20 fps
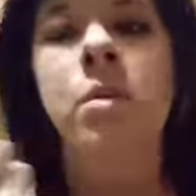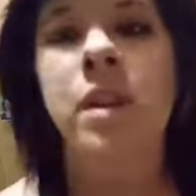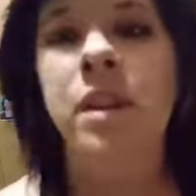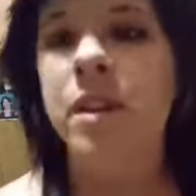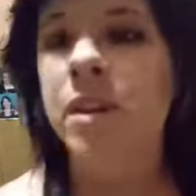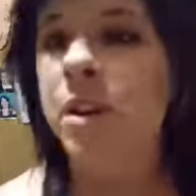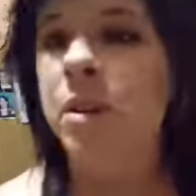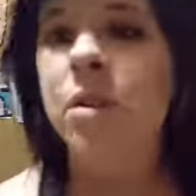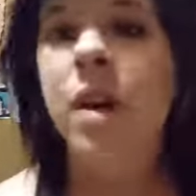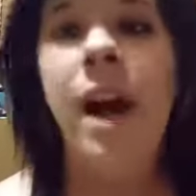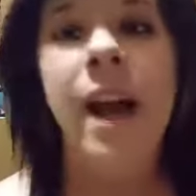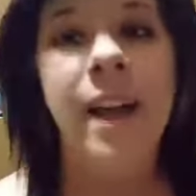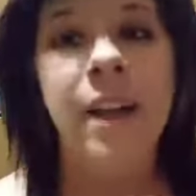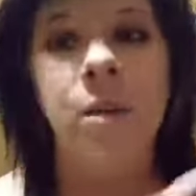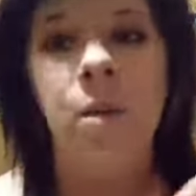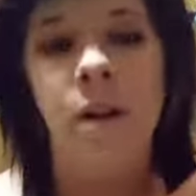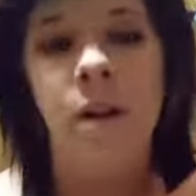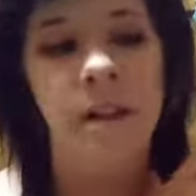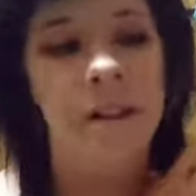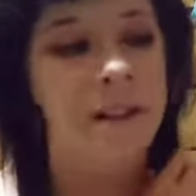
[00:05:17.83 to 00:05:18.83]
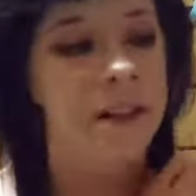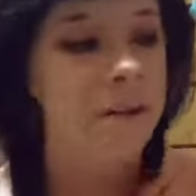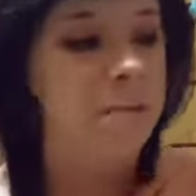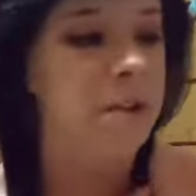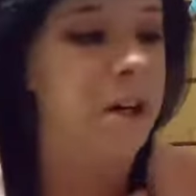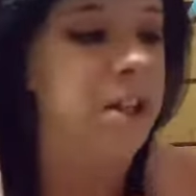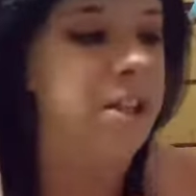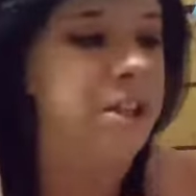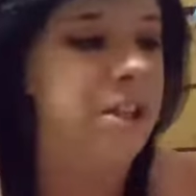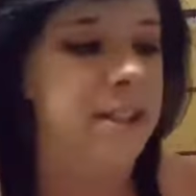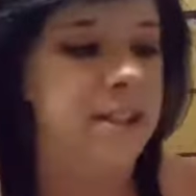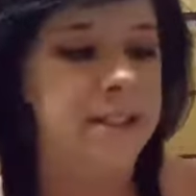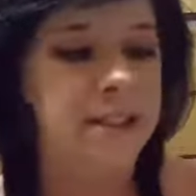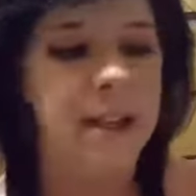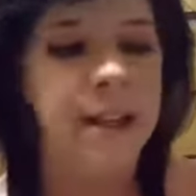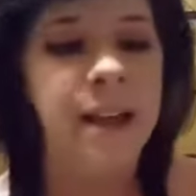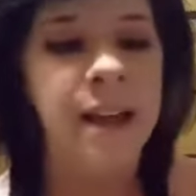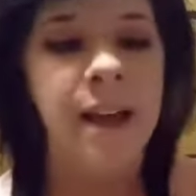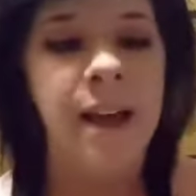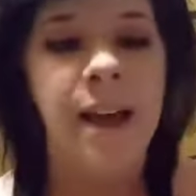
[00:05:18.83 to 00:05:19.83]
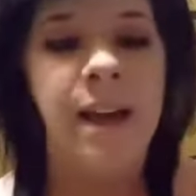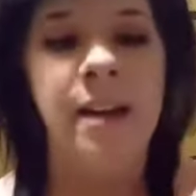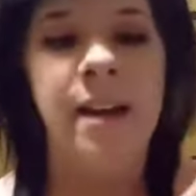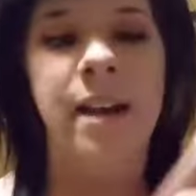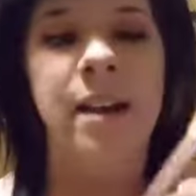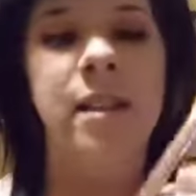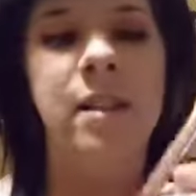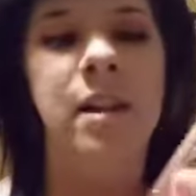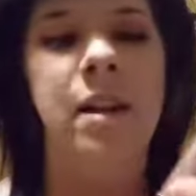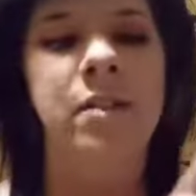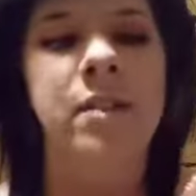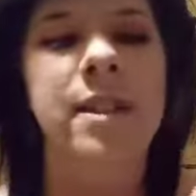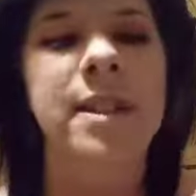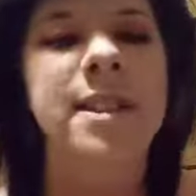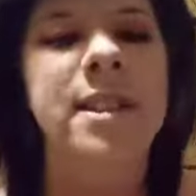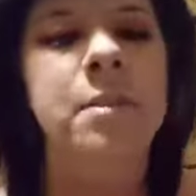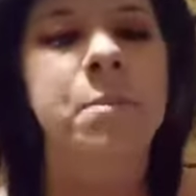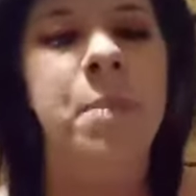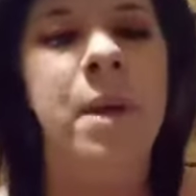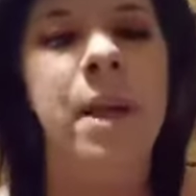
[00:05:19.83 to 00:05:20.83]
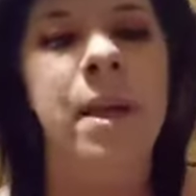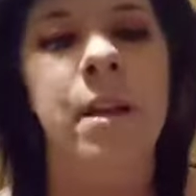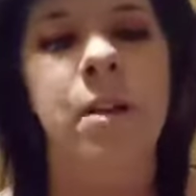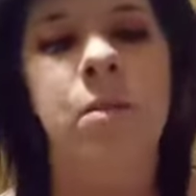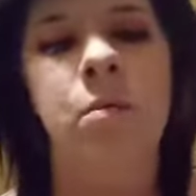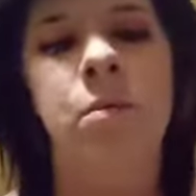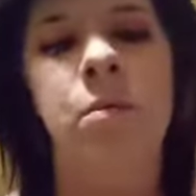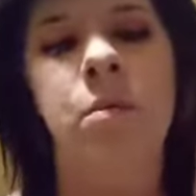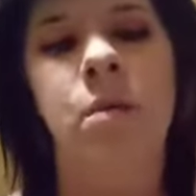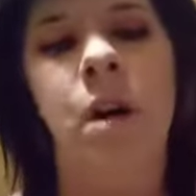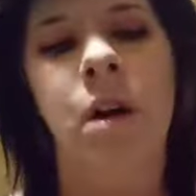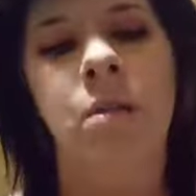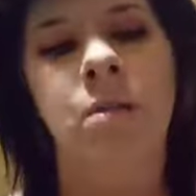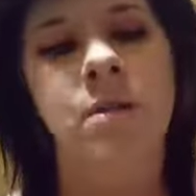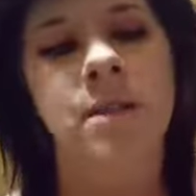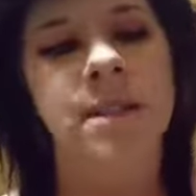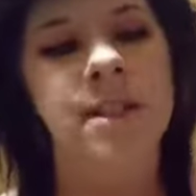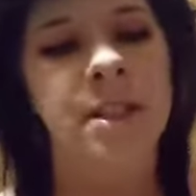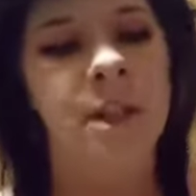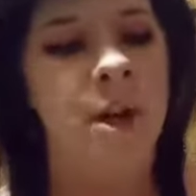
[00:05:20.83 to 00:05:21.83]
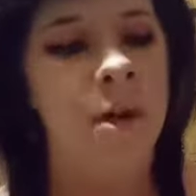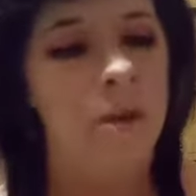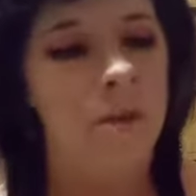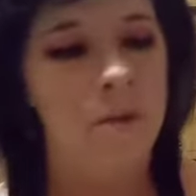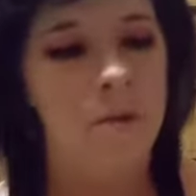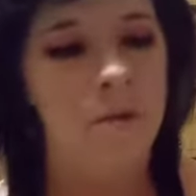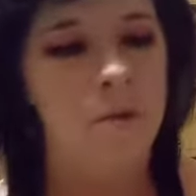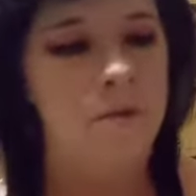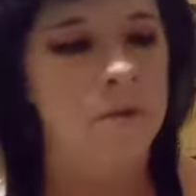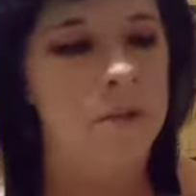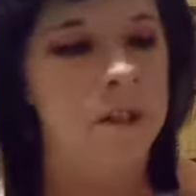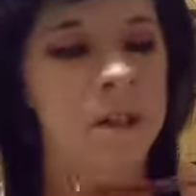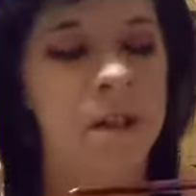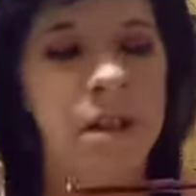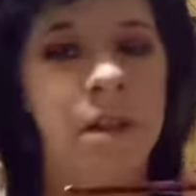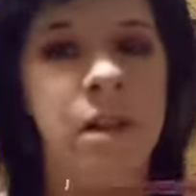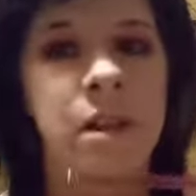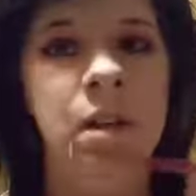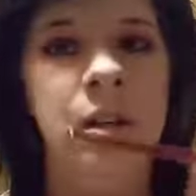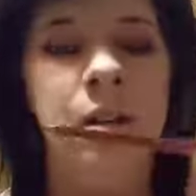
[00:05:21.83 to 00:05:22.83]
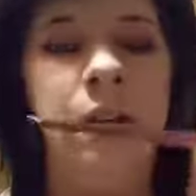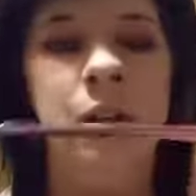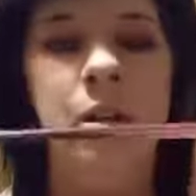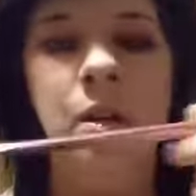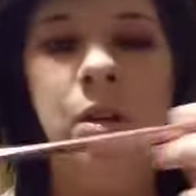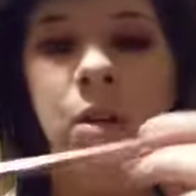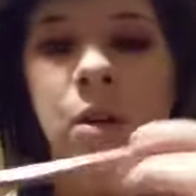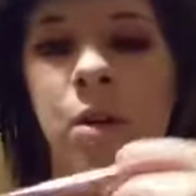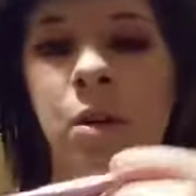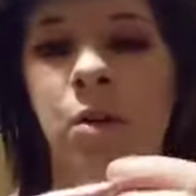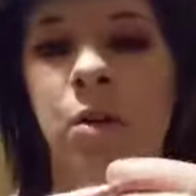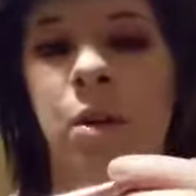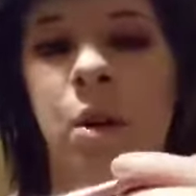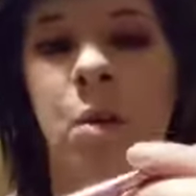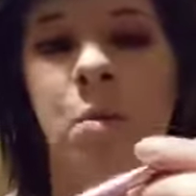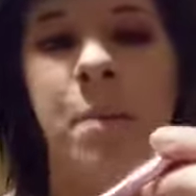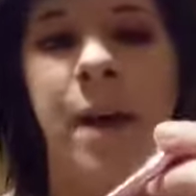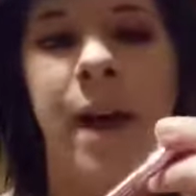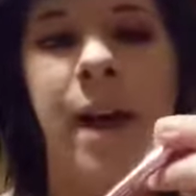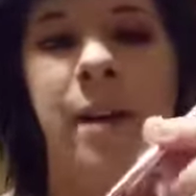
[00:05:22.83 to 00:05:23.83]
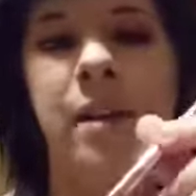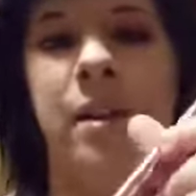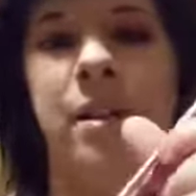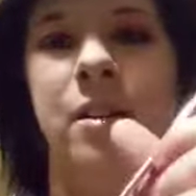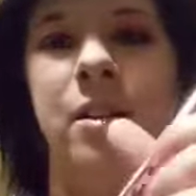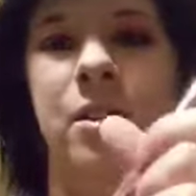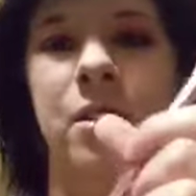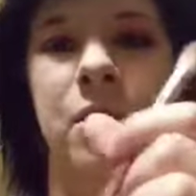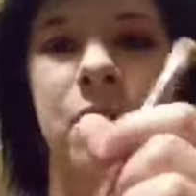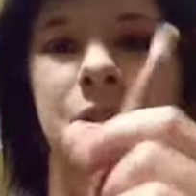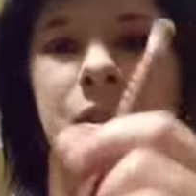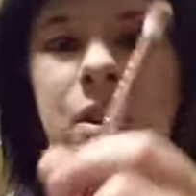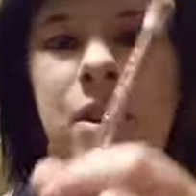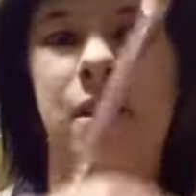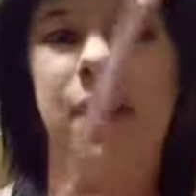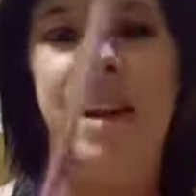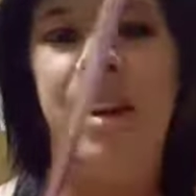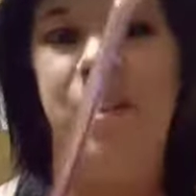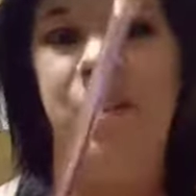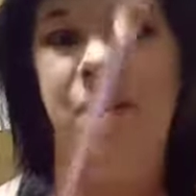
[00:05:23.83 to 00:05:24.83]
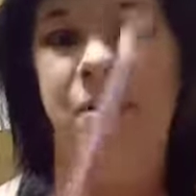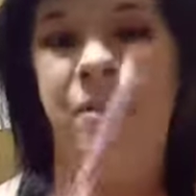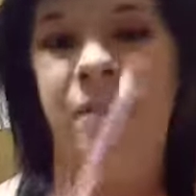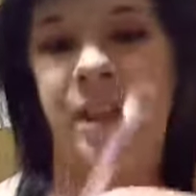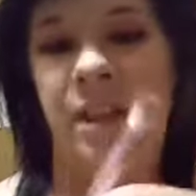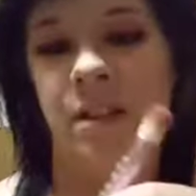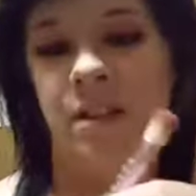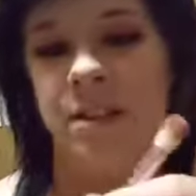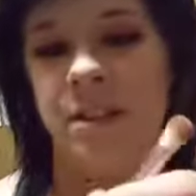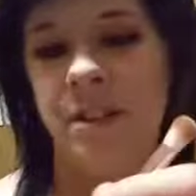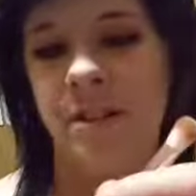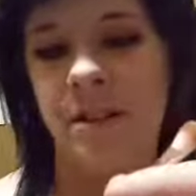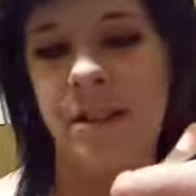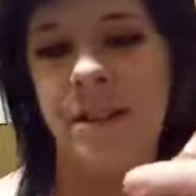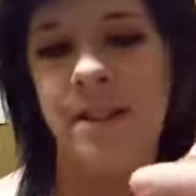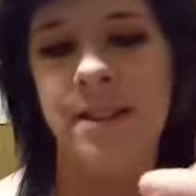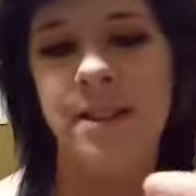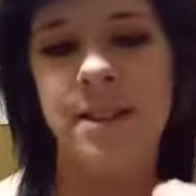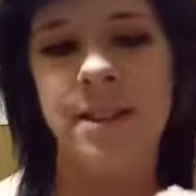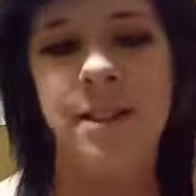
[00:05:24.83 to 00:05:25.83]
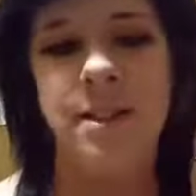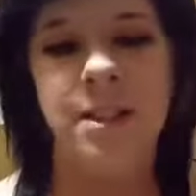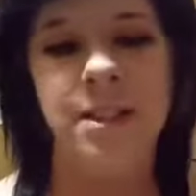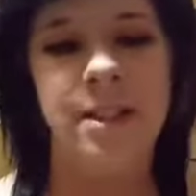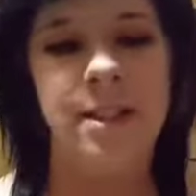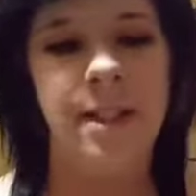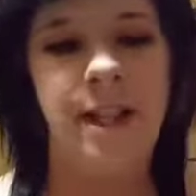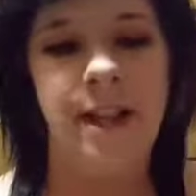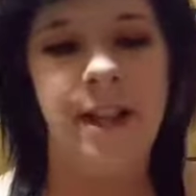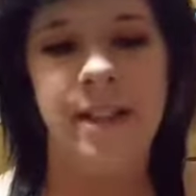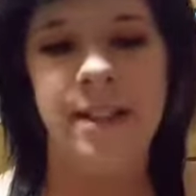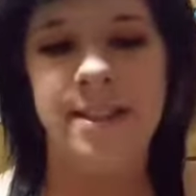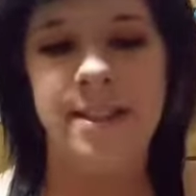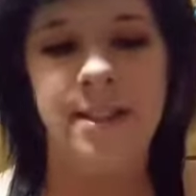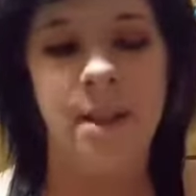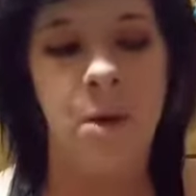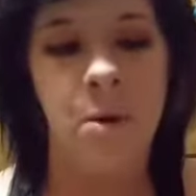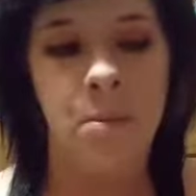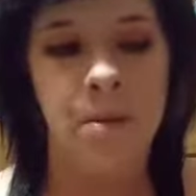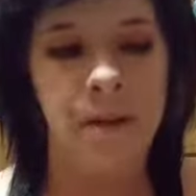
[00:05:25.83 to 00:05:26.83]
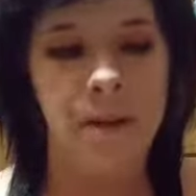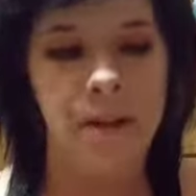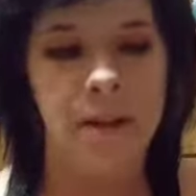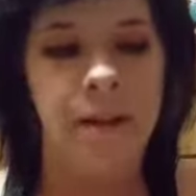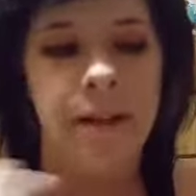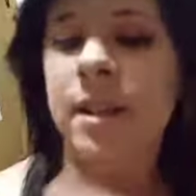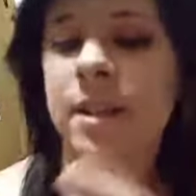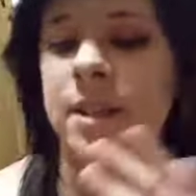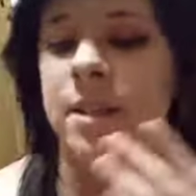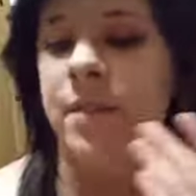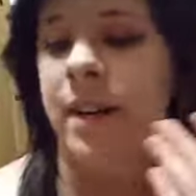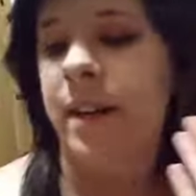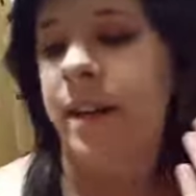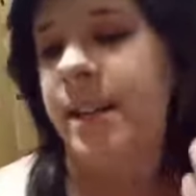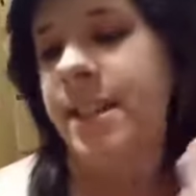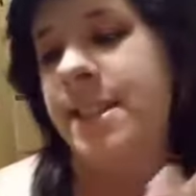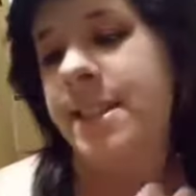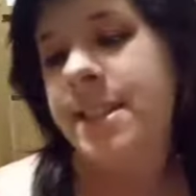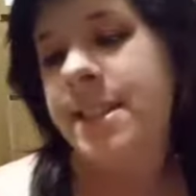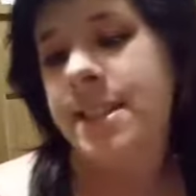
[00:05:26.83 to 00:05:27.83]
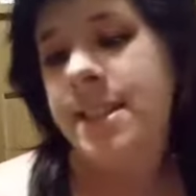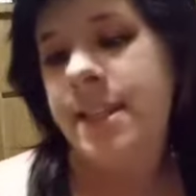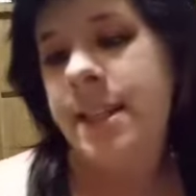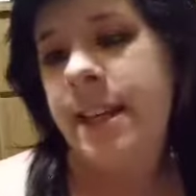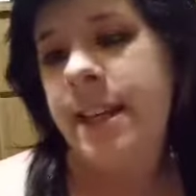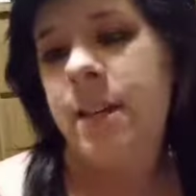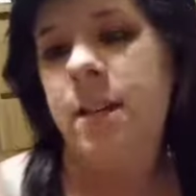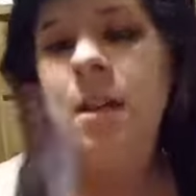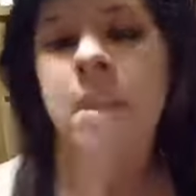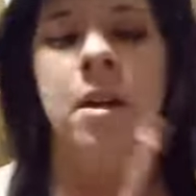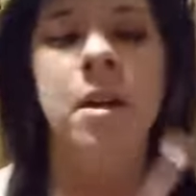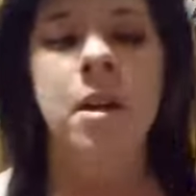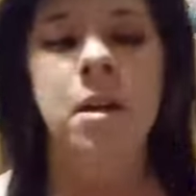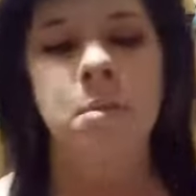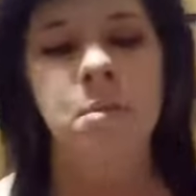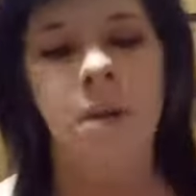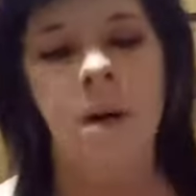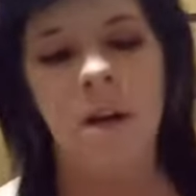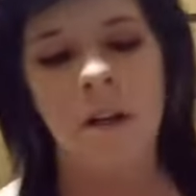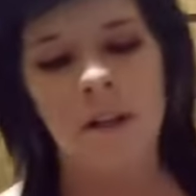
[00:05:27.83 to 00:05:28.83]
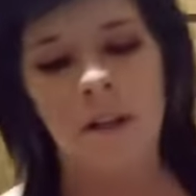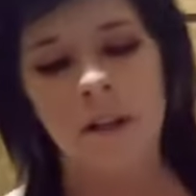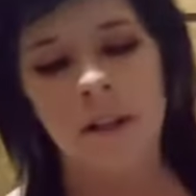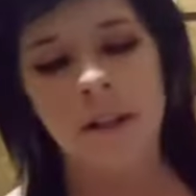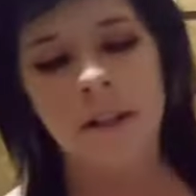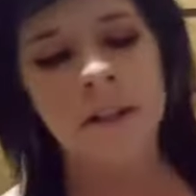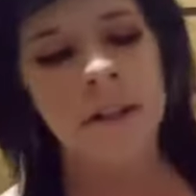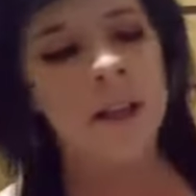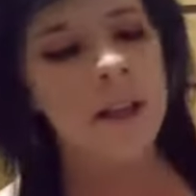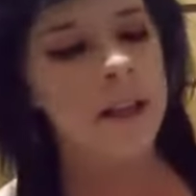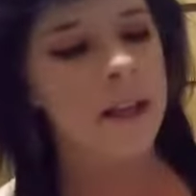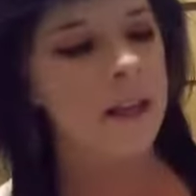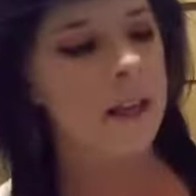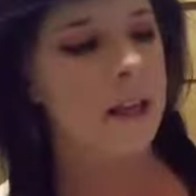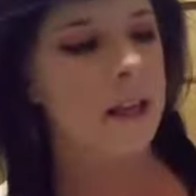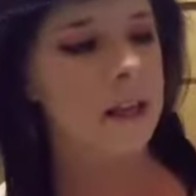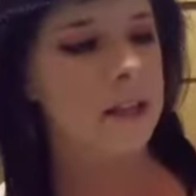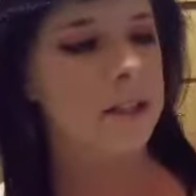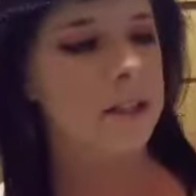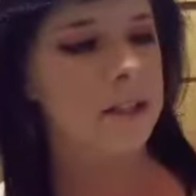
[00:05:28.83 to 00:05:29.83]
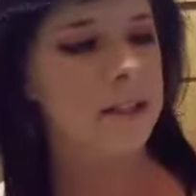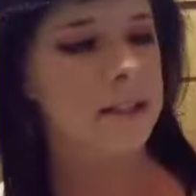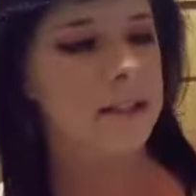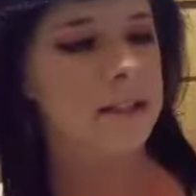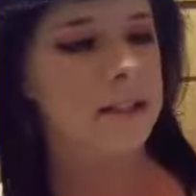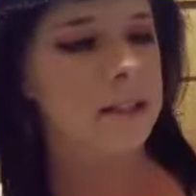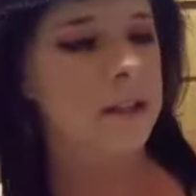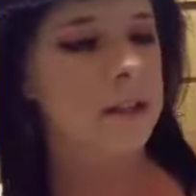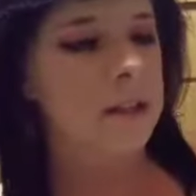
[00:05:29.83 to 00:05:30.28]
with new high quality brushes and I love this pink rose tone chromatic look and feel to this it's like so pretty it's very sleek modern and just